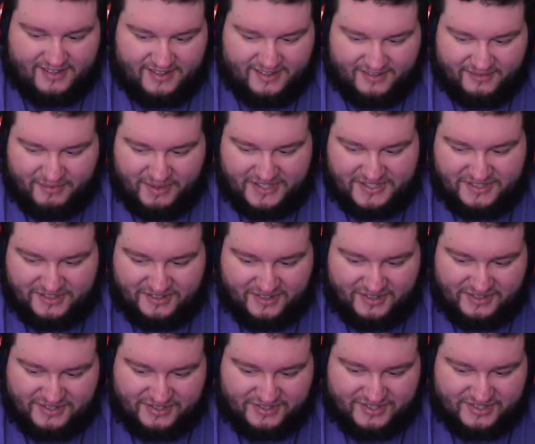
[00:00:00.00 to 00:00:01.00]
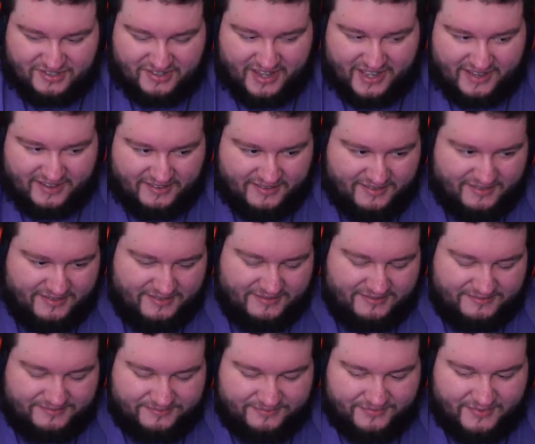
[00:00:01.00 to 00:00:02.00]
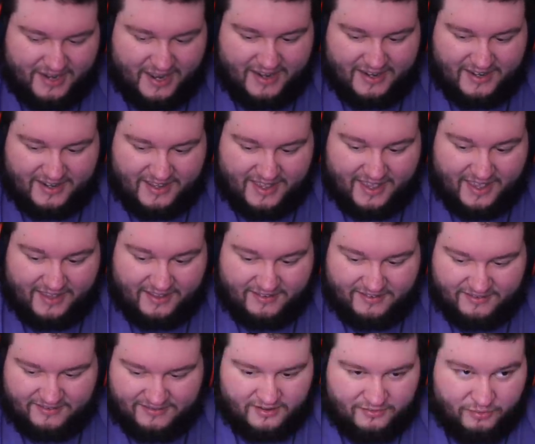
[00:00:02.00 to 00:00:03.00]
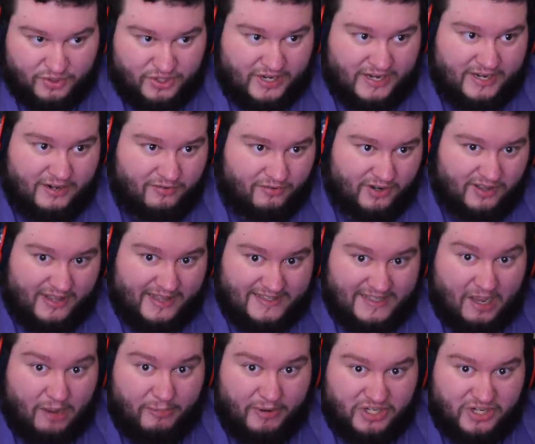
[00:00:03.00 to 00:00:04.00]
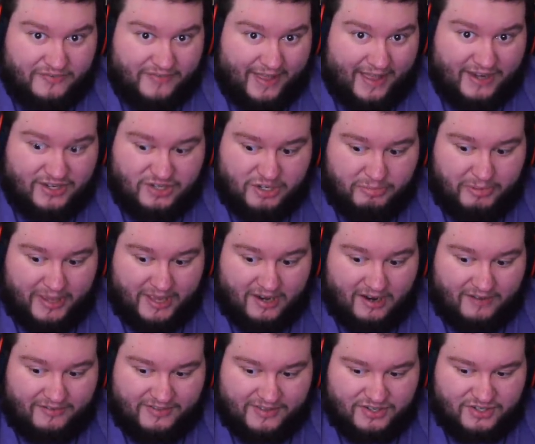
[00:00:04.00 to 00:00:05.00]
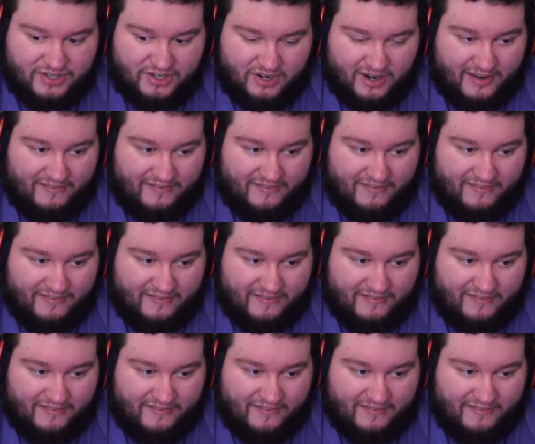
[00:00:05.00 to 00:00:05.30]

My student loans are still like 90K, which I didn't realize how much I've actually paid off this year.